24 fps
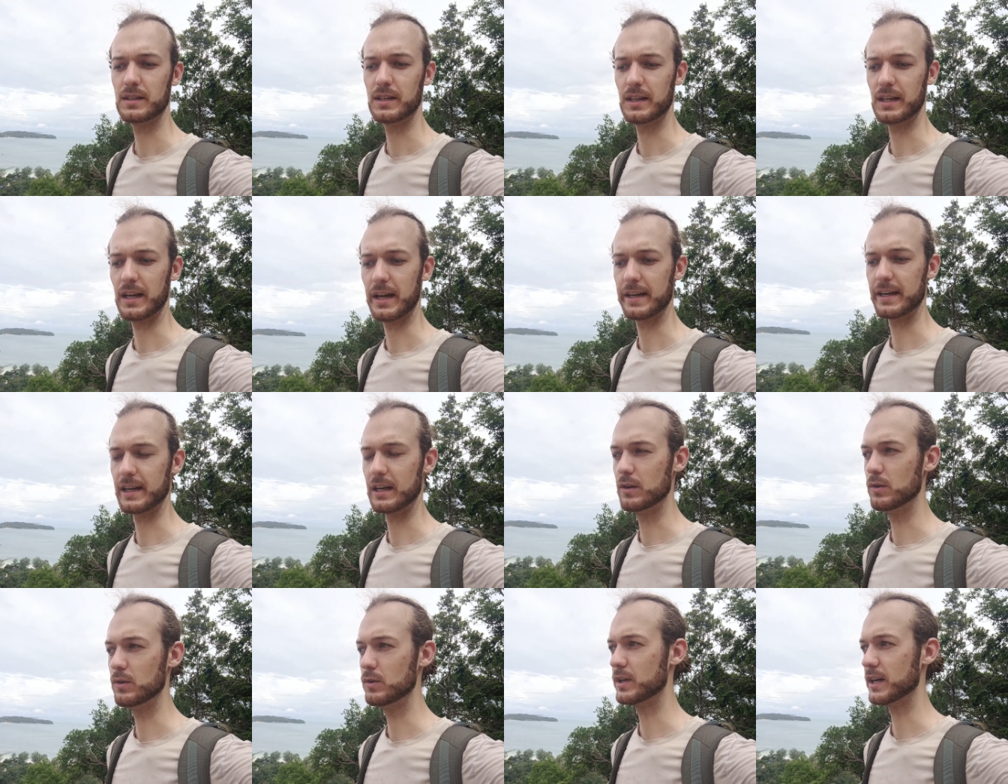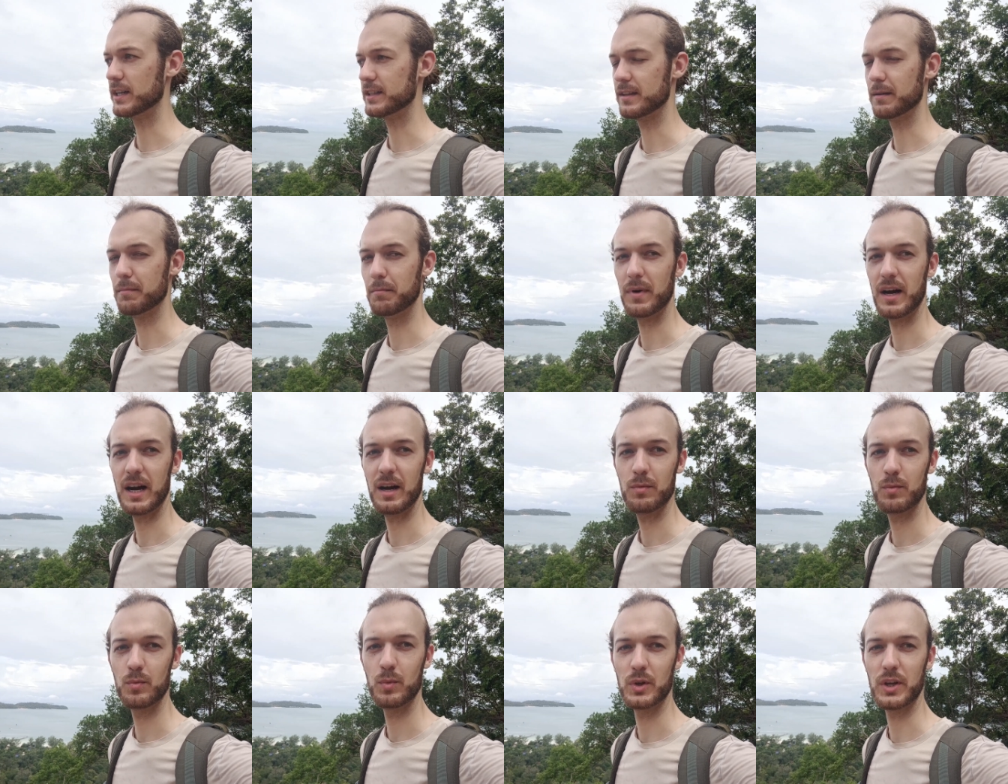and I can look at the
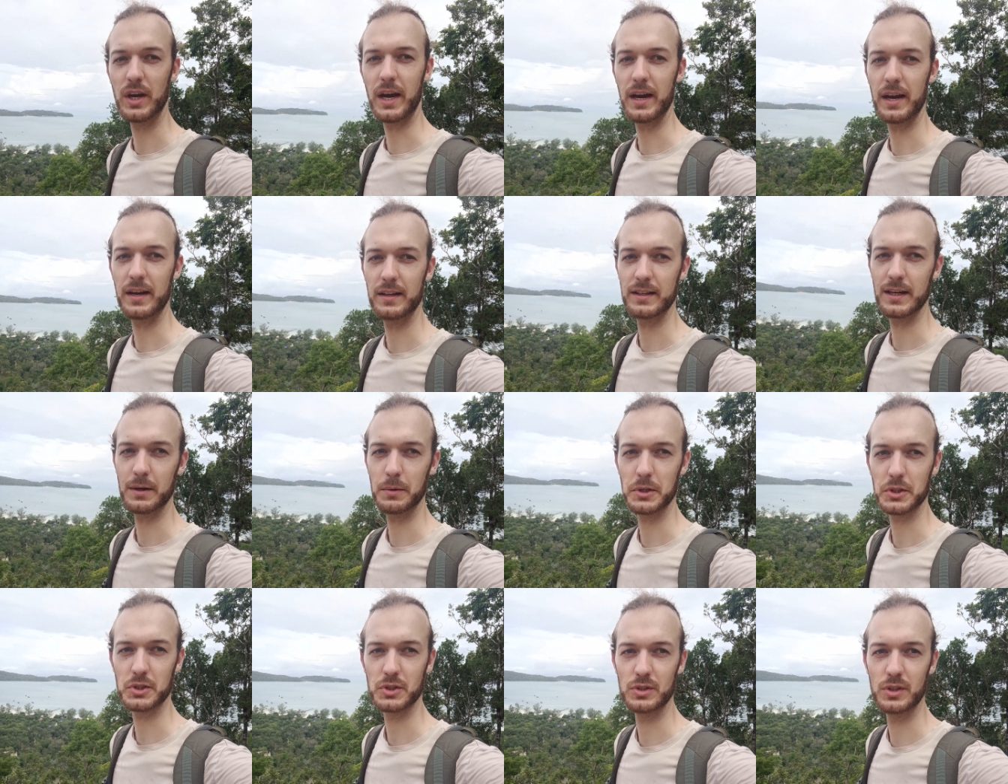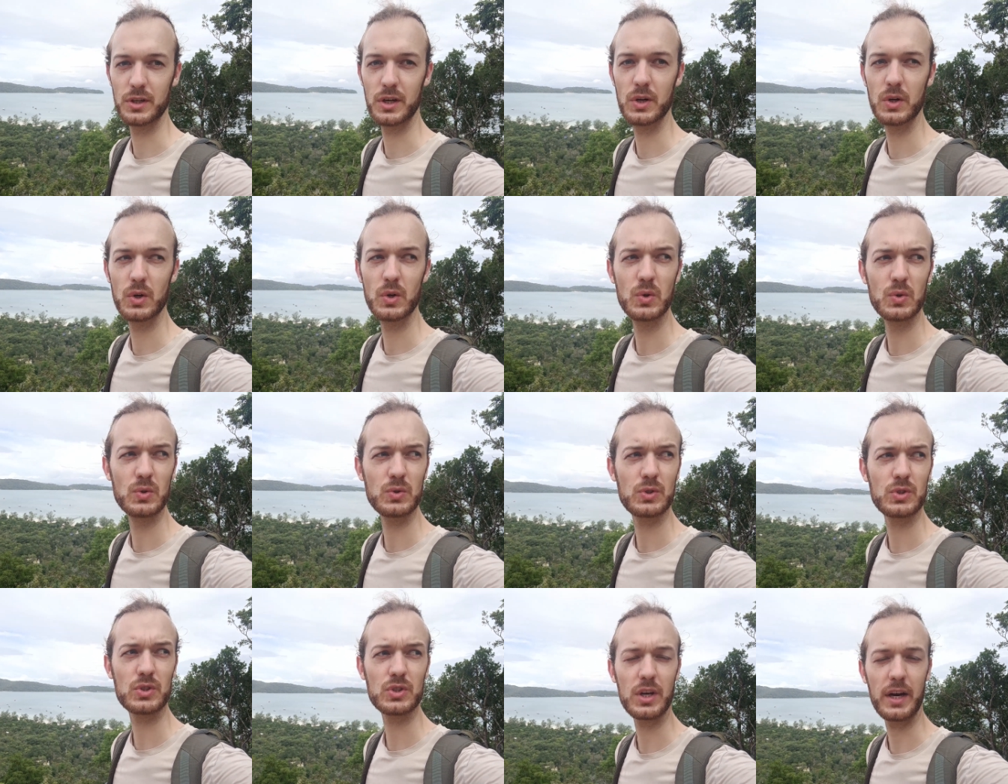map, but there is
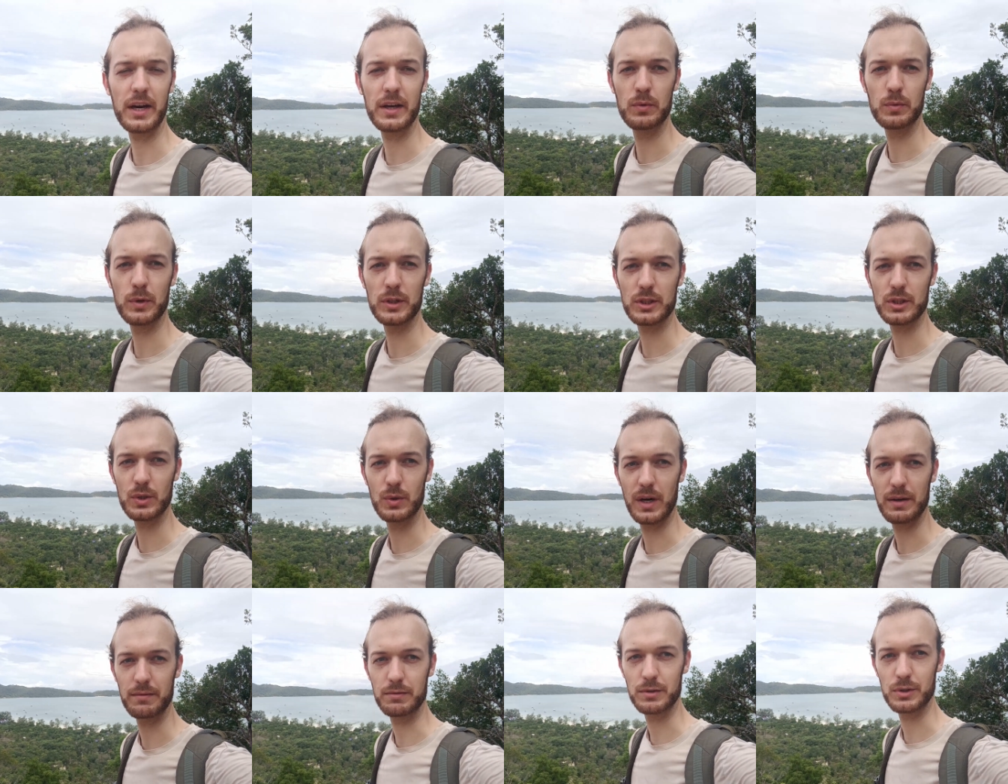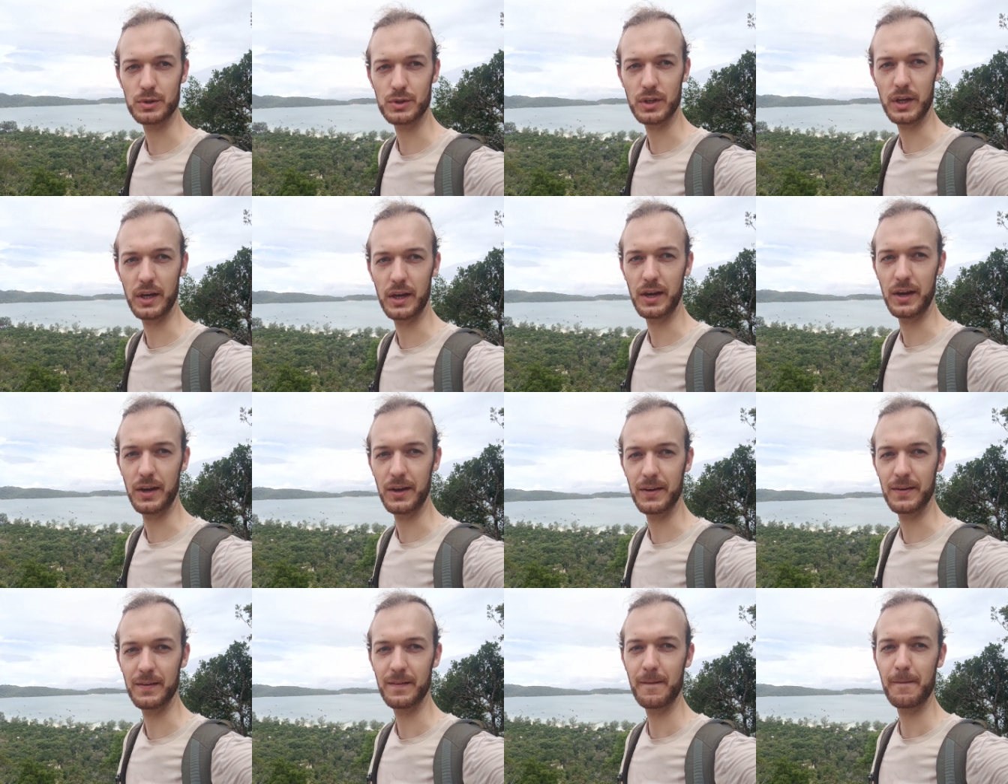no sign whatsoever
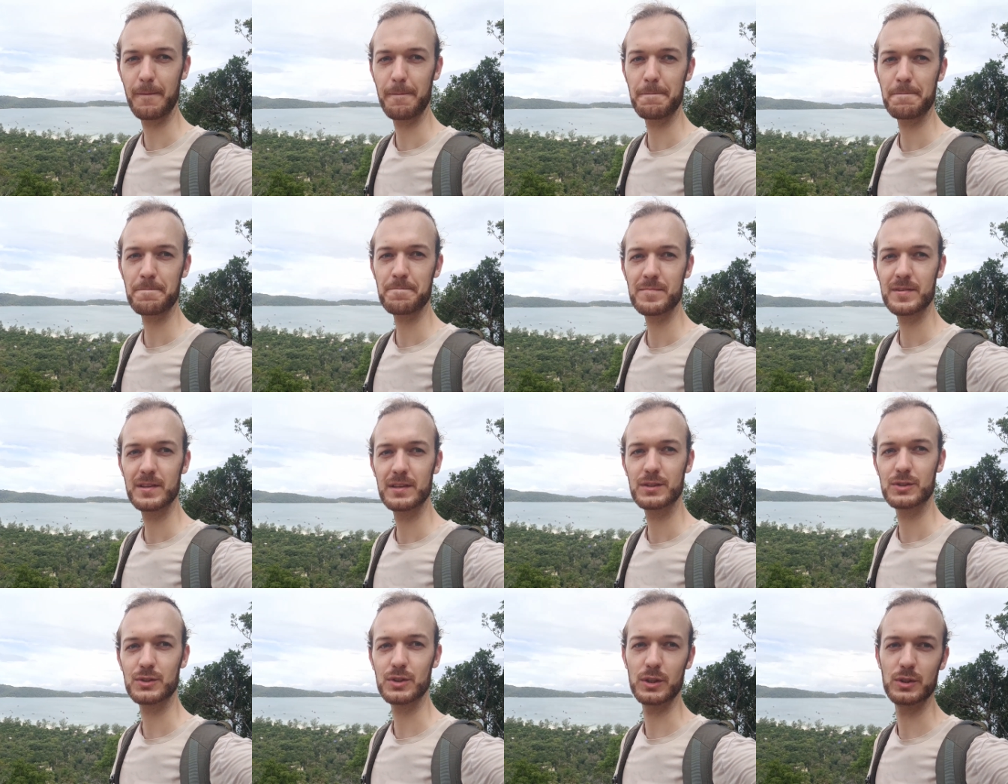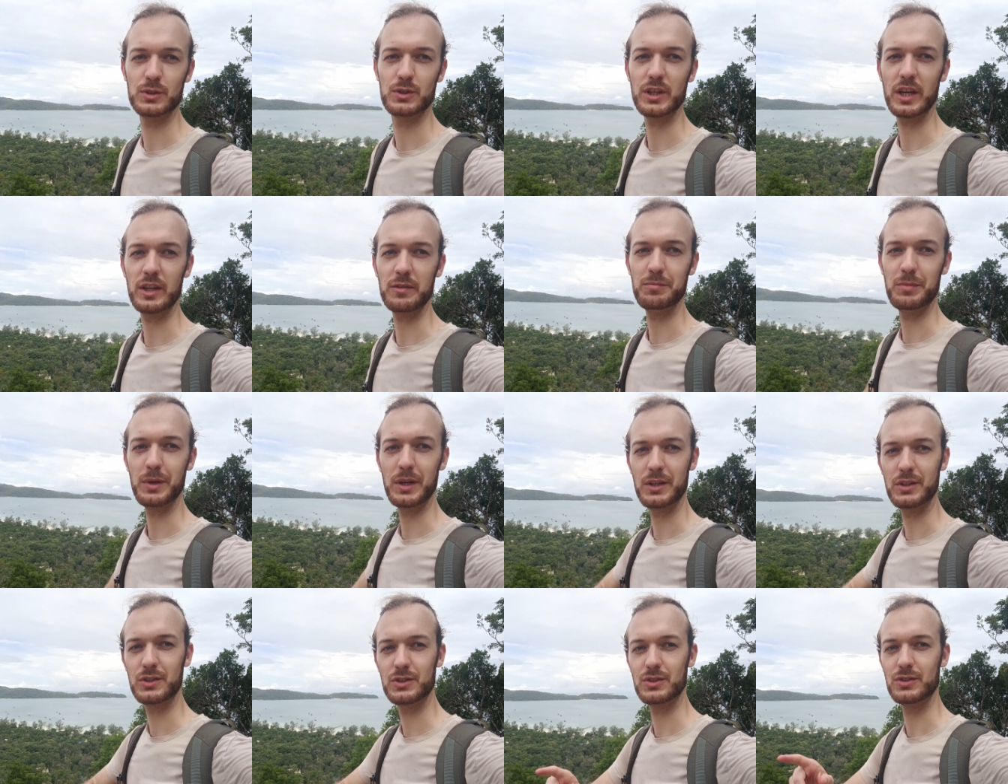saying Sunset
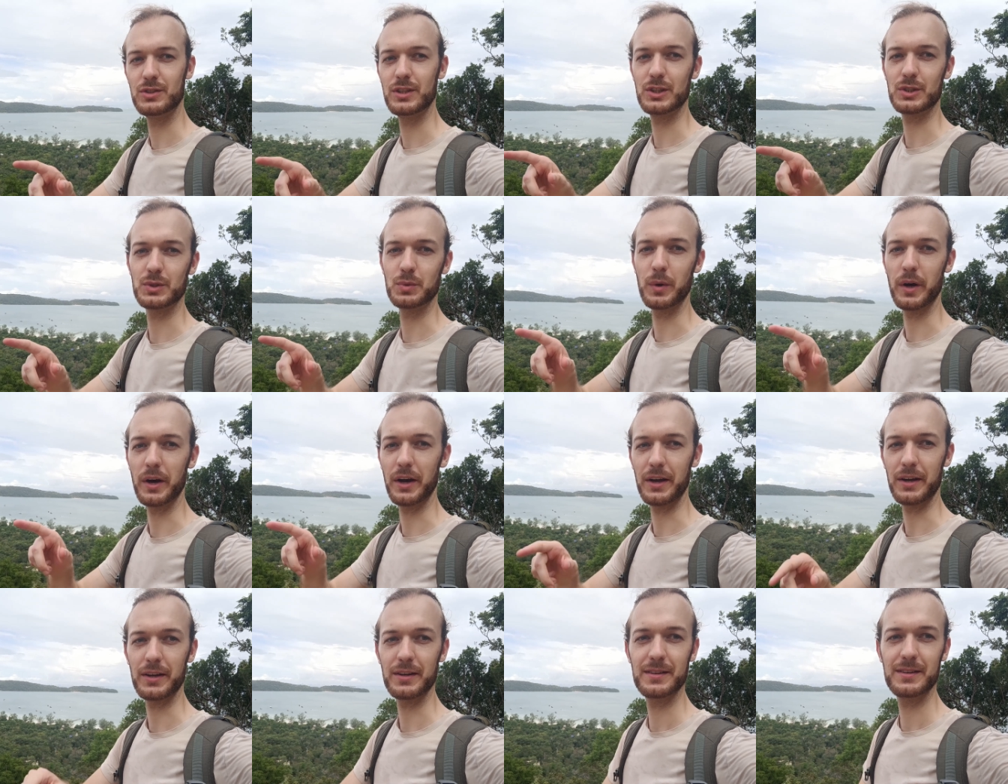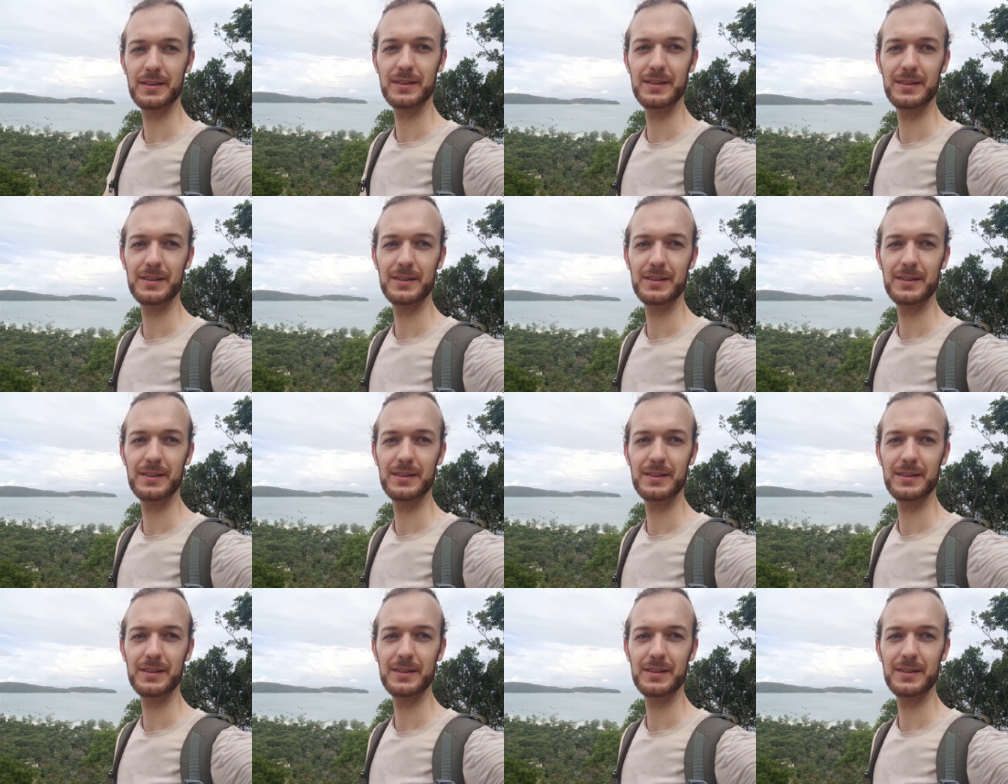Beach this way.